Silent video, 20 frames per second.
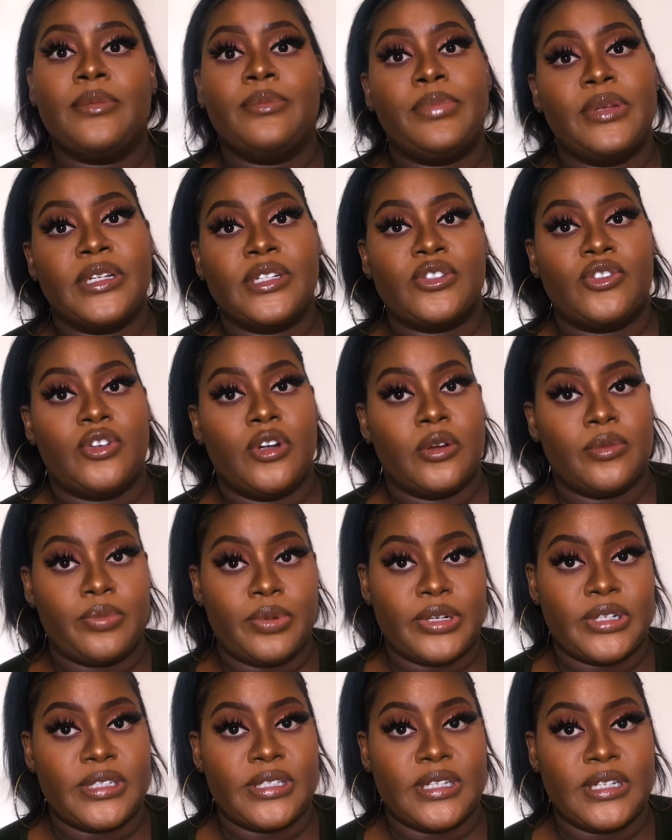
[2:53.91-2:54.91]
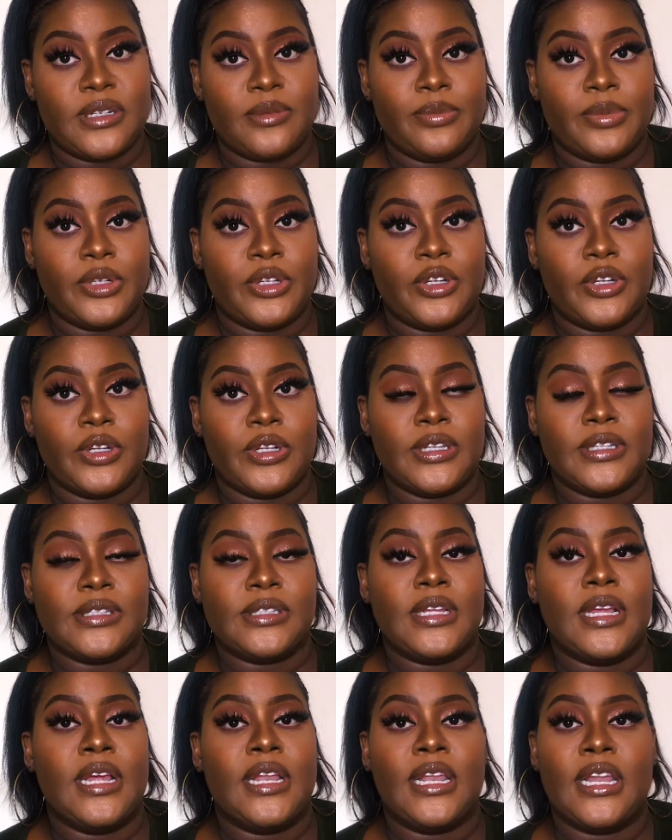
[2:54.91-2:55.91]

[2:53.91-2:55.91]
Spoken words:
be a strong person because